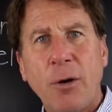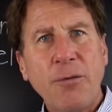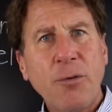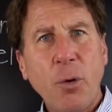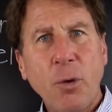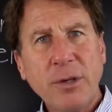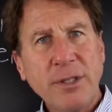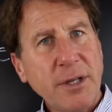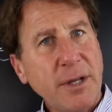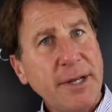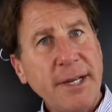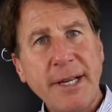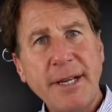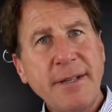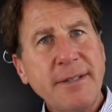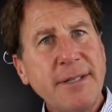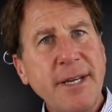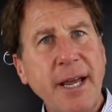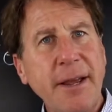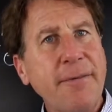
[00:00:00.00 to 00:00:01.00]
of course, on the
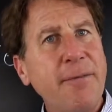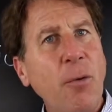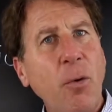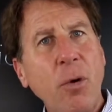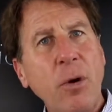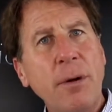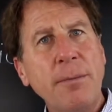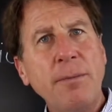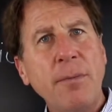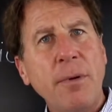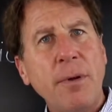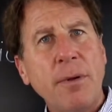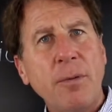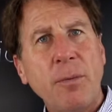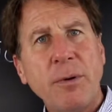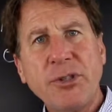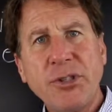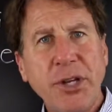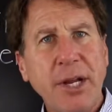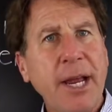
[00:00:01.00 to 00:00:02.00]
intake form,
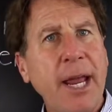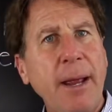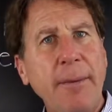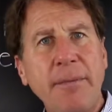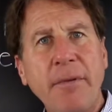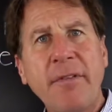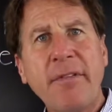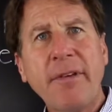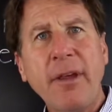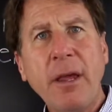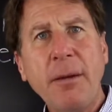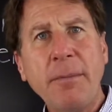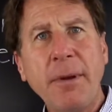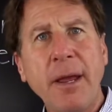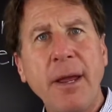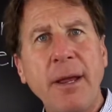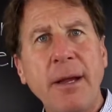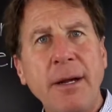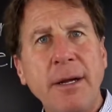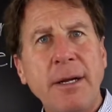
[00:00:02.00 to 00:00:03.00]
when she came to see
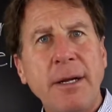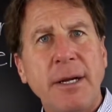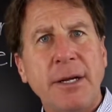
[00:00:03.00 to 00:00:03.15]
me,